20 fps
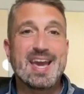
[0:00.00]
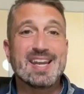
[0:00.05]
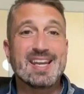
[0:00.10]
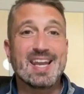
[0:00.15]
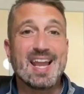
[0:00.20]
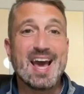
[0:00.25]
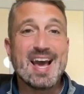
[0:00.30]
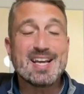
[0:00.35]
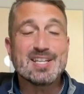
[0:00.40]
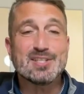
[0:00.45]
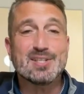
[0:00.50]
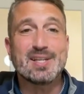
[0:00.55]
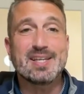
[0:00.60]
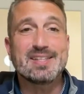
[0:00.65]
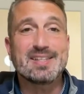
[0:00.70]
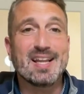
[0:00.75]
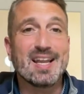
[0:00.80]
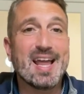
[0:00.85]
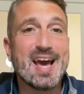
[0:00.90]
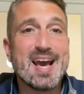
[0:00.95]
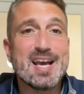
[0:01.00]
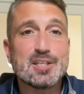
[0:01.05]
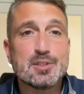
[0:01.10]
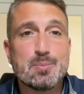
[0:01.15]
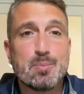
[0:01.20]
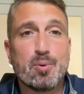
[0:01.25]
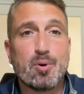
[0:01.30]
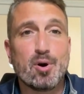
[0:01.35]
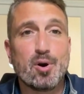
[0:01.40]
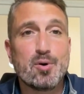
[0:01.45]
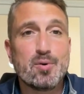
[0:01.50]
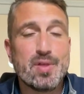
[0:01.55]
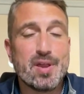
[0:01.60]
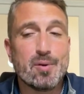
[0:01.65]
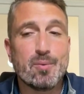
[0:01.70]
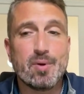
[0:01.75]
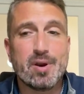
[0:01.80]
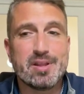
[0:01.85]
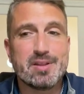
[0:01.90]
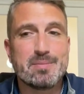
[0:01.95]
And lastly, the last pro that I
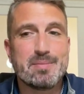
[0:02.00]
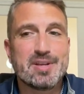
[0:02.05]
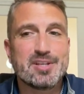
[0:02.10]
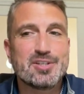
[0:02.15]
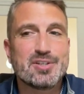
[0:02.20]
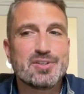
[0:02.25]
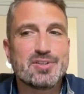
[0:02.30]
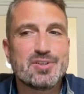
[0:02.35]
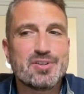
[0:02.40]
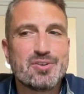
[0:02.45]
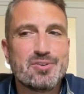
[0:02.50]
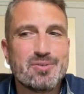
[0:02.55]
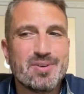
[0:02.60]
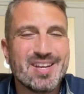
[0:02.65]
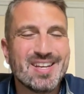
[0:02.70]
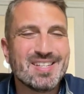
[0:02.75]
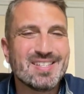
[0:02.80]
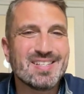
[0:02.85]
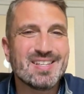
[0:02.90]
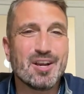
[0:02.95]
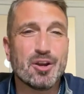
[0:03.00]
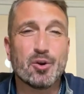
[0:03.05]
wanted to mention to you, it's a